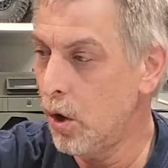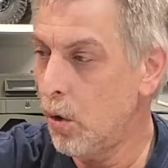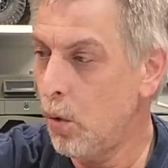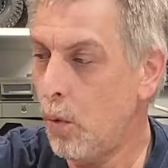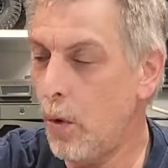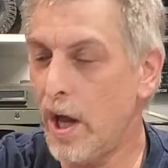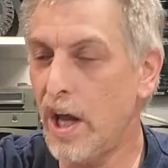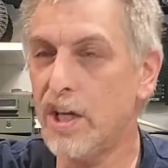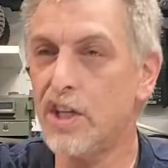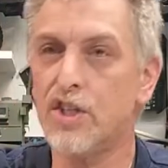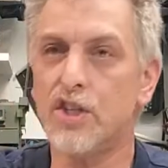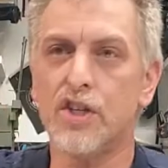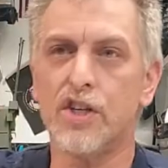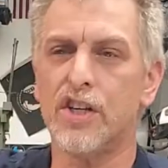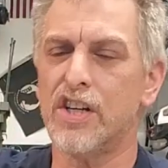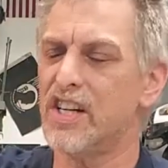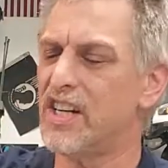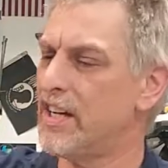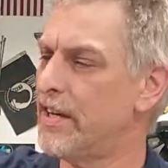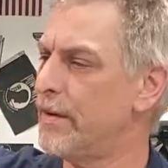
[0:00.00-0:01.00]
which
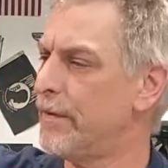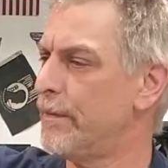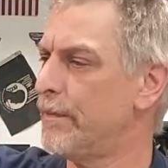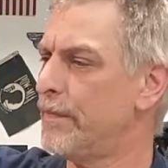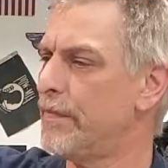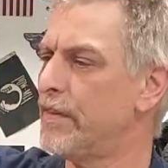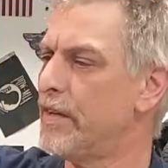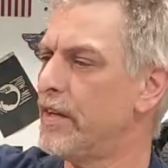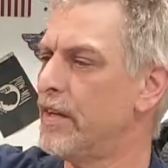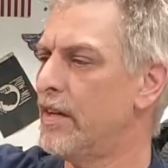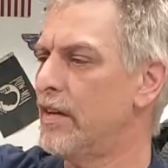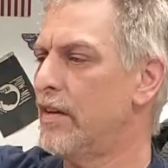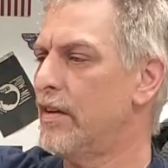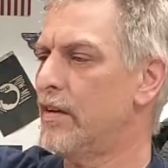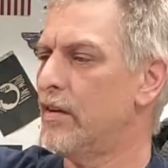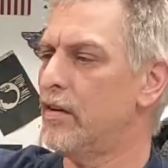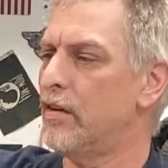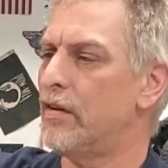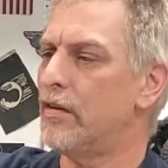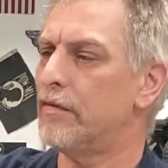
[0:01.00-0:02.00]

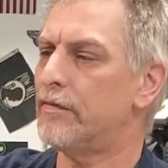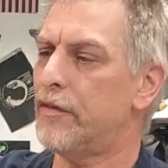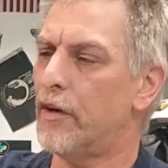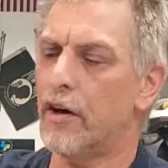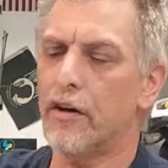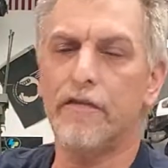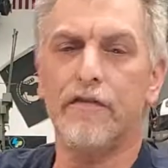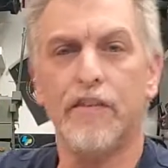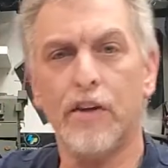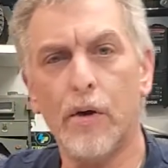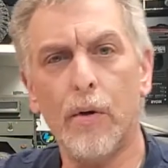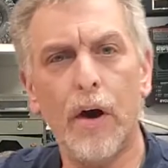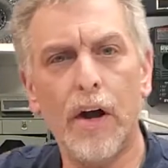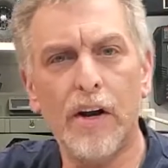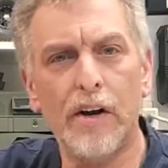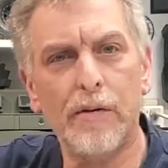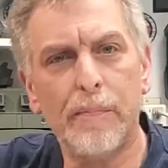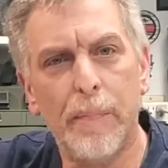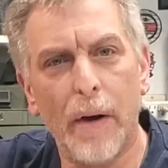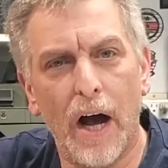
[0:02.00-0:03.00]
for a few
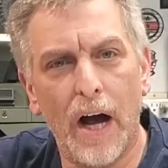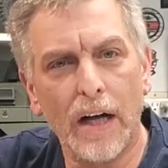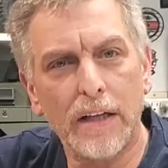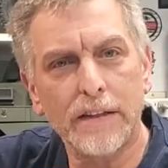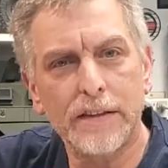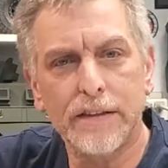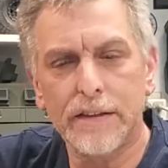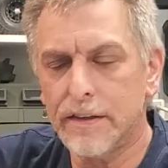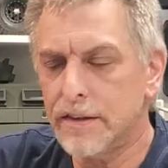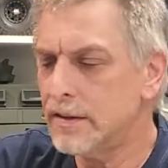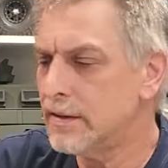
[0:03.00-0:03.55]
$100,